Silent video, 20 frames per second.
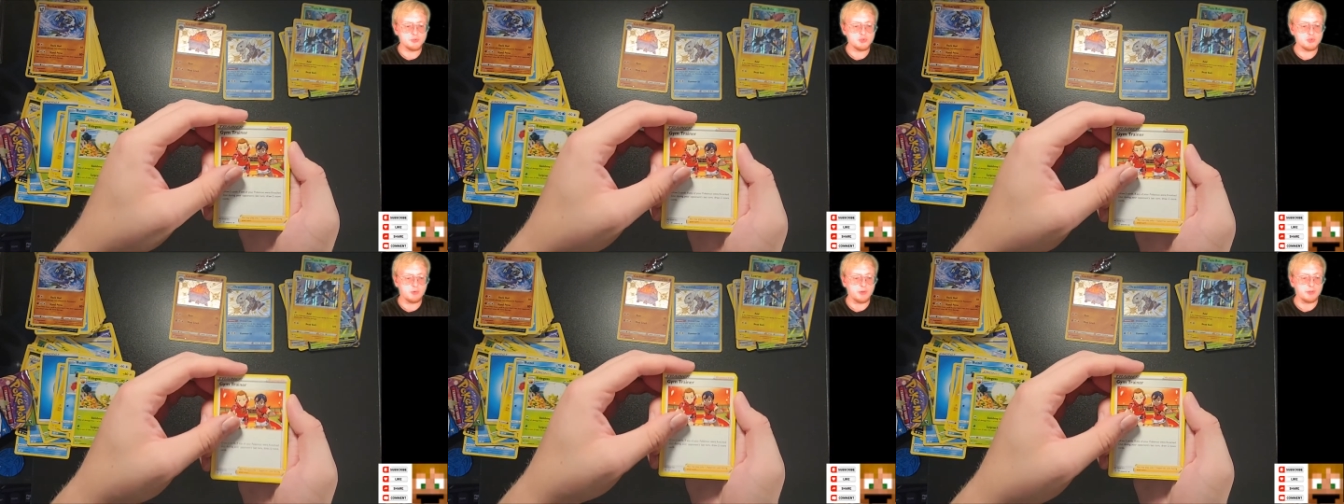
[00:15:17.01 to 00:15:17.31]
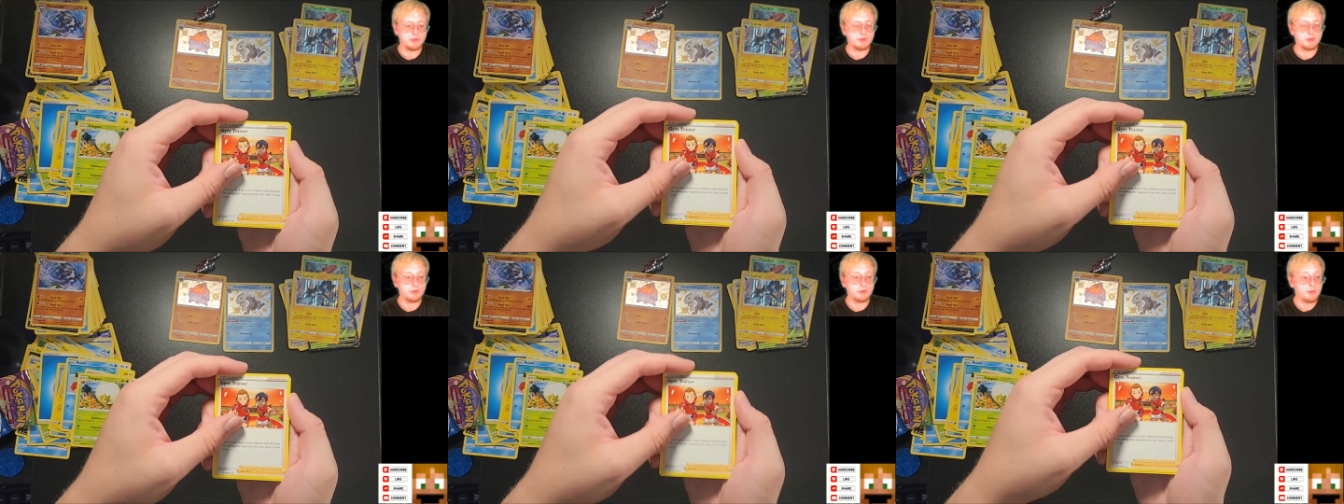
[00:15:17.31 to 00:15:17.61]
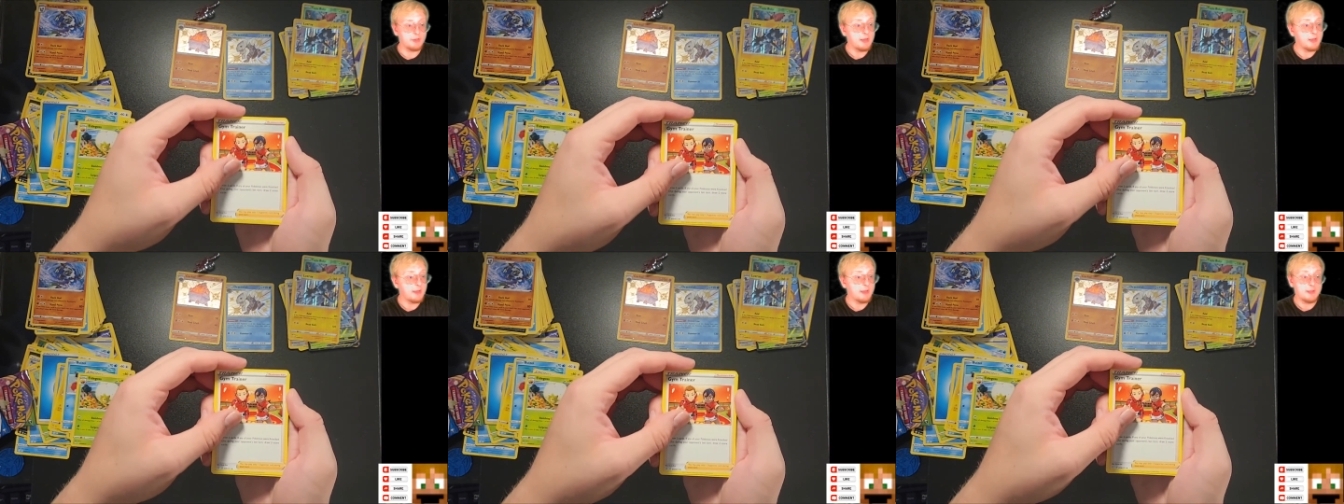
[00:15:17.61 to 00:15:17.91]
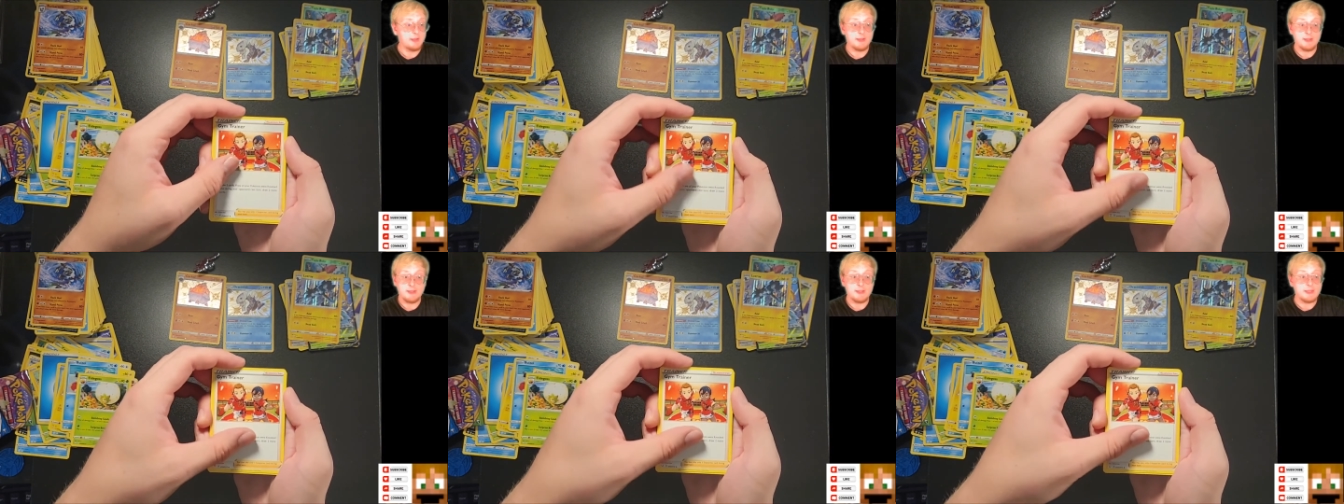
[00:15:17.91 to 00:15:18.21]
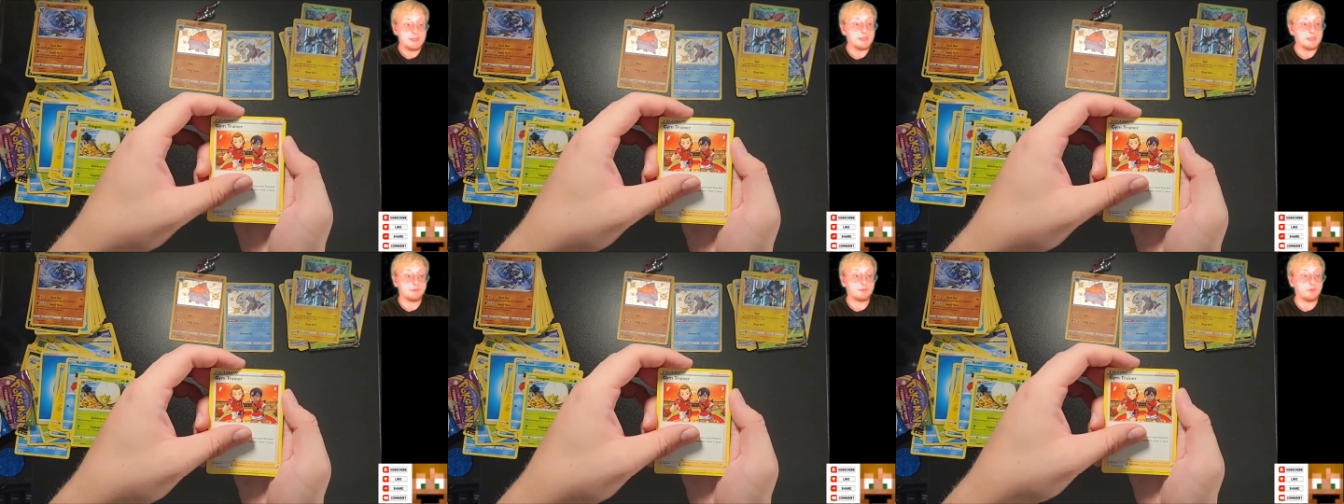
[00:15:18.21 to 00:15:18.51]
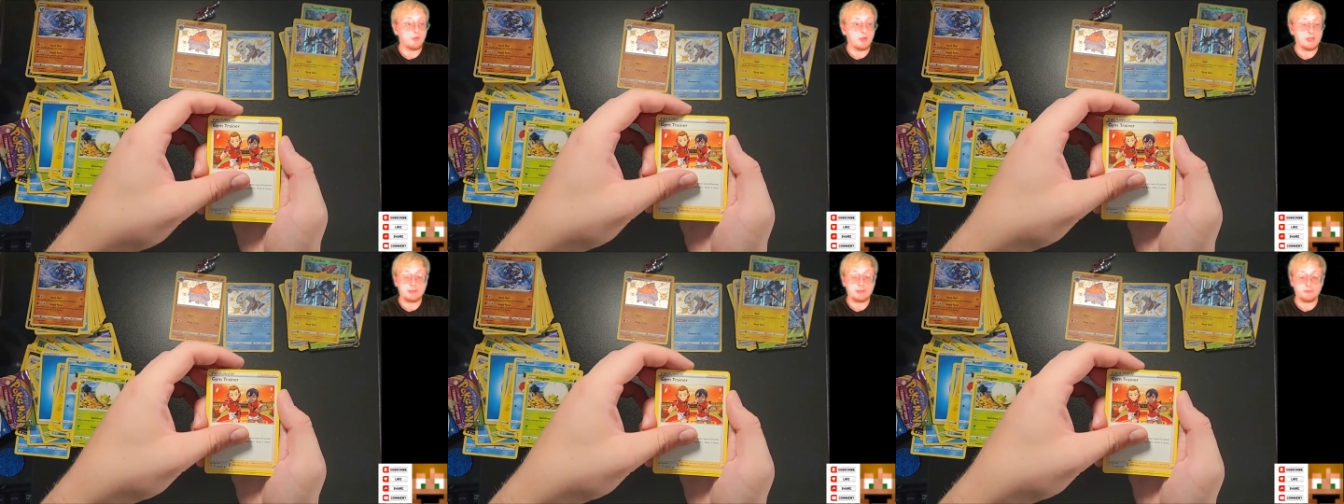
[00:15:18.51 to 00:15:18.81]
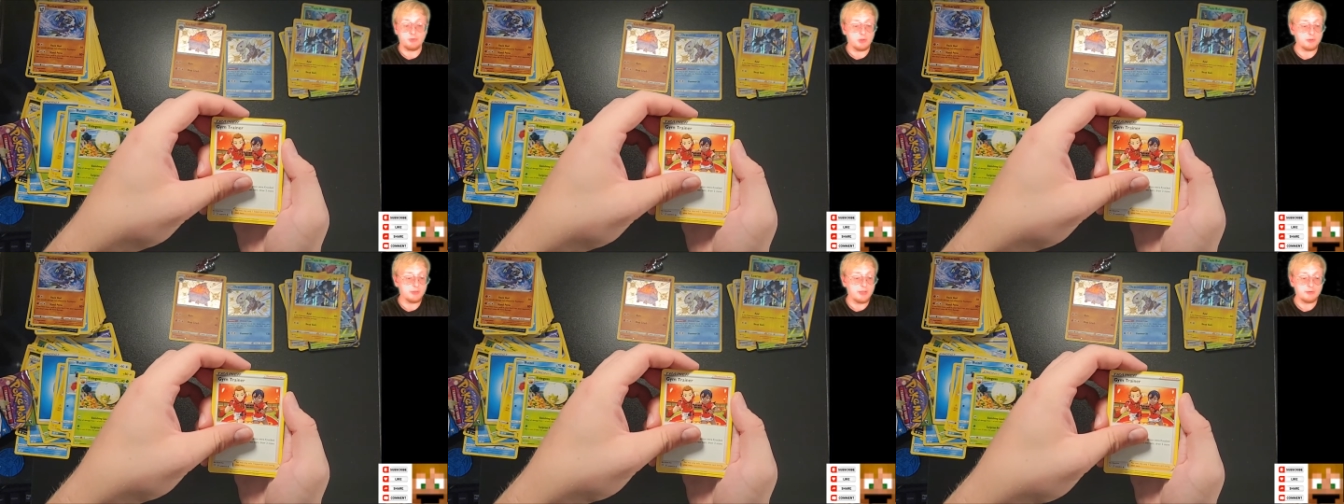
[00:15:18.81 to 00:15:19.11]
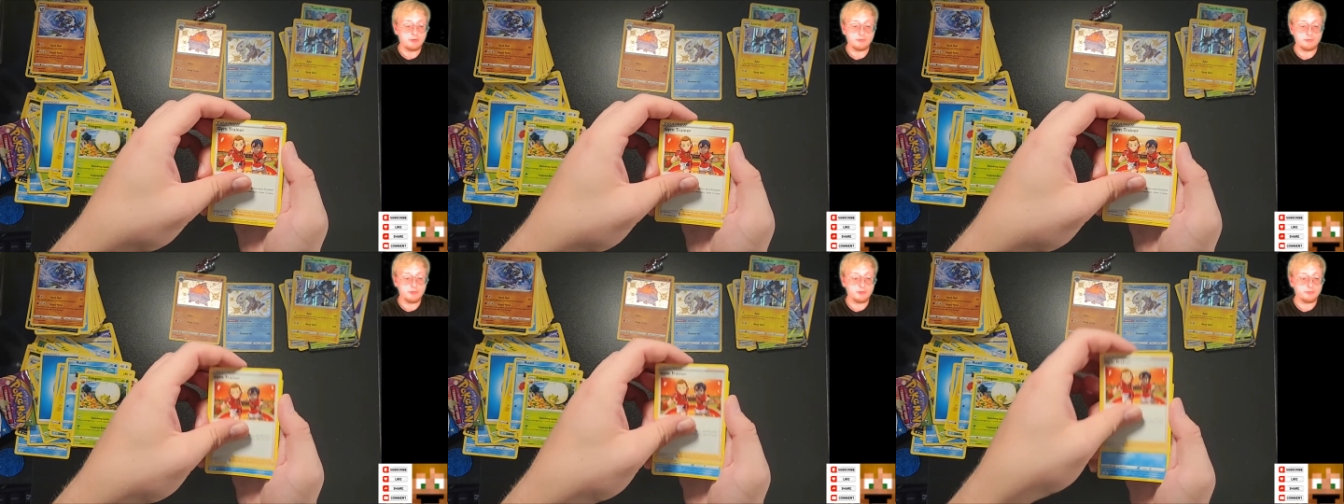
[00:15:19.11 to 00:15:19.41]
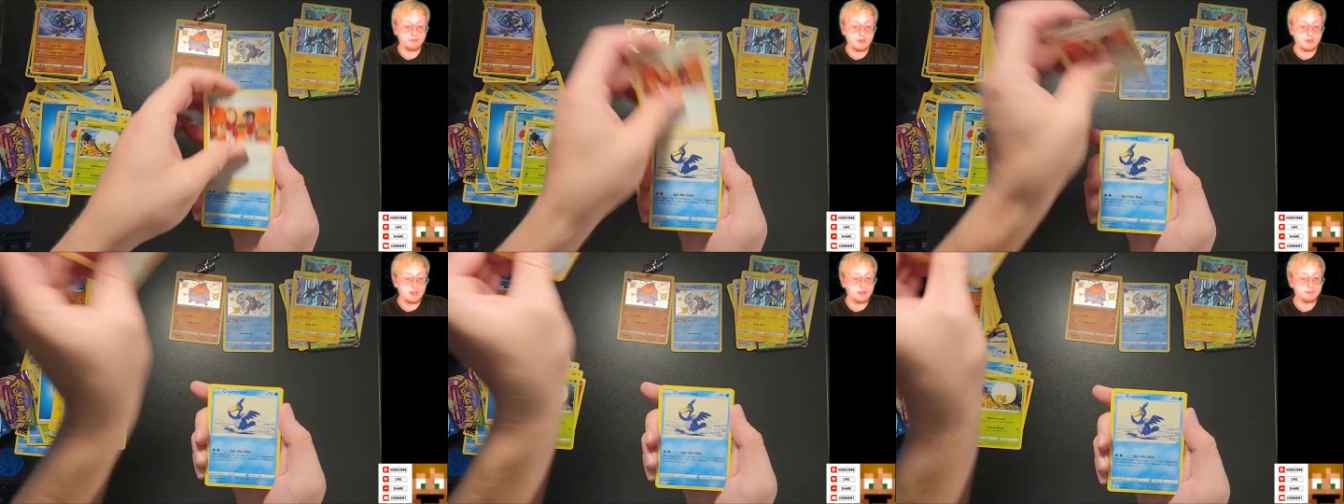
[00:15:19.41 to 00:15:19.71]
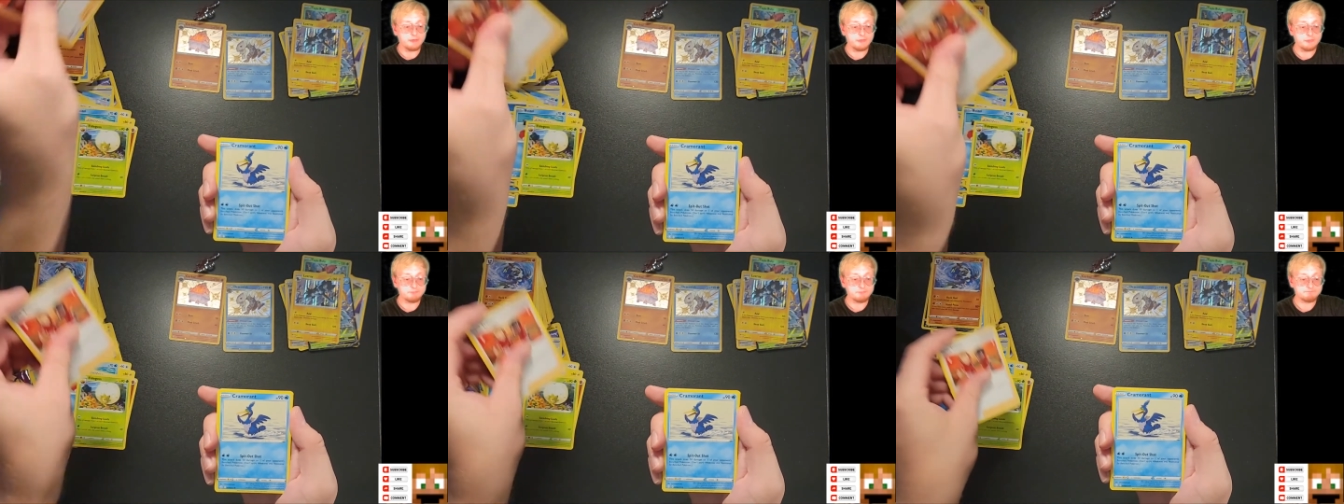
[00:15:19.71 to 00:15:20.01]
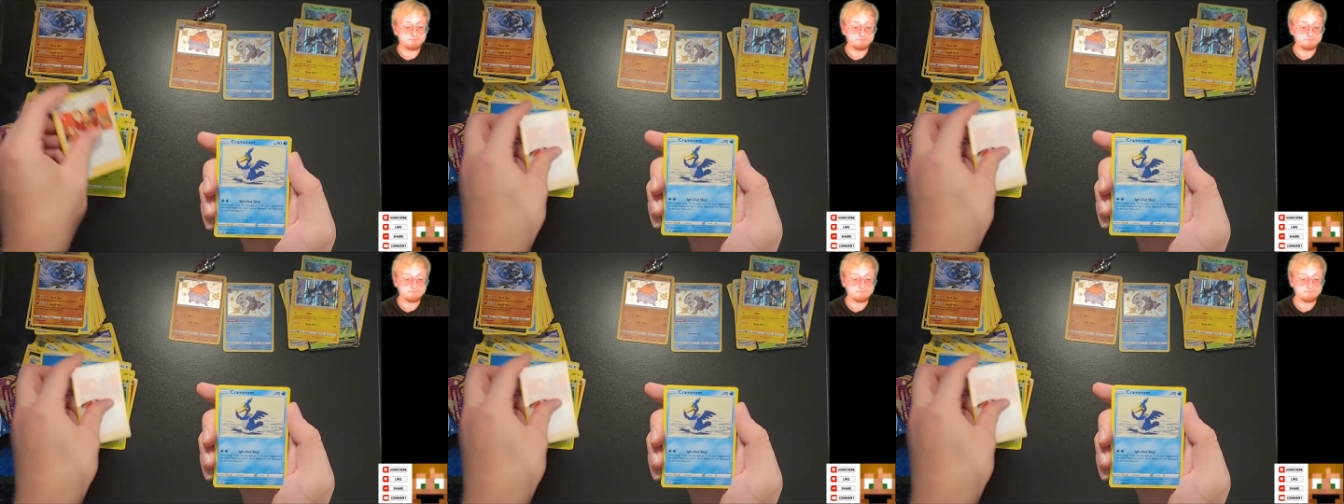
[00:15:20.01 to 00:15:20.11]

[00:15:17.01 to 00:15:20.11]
Trainer. It's, it's all down to this, guys.